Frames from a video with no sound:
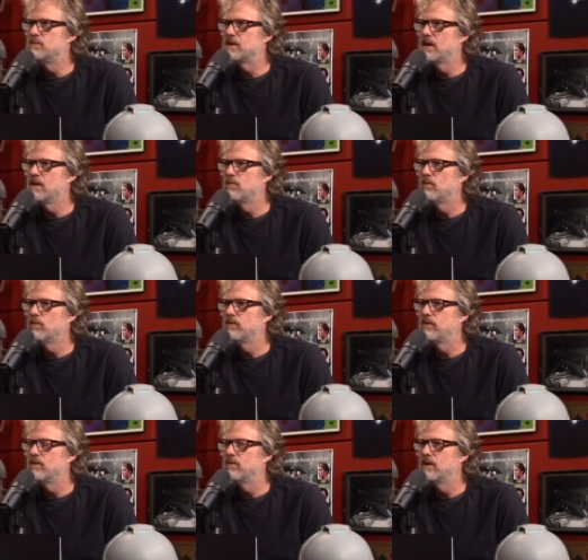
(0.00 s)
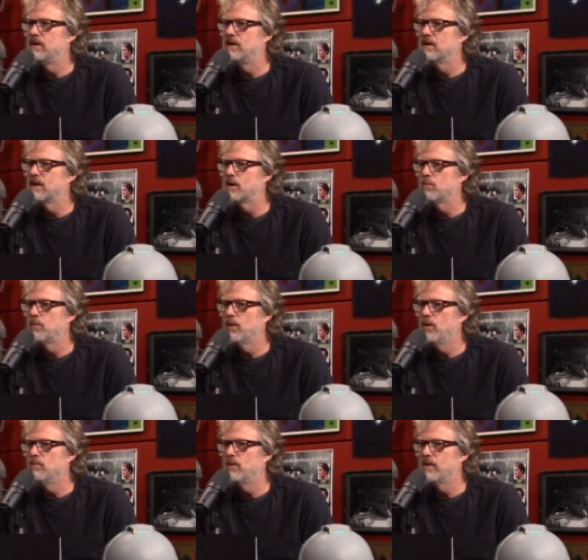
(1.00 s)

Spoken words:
Cameron he did like a promo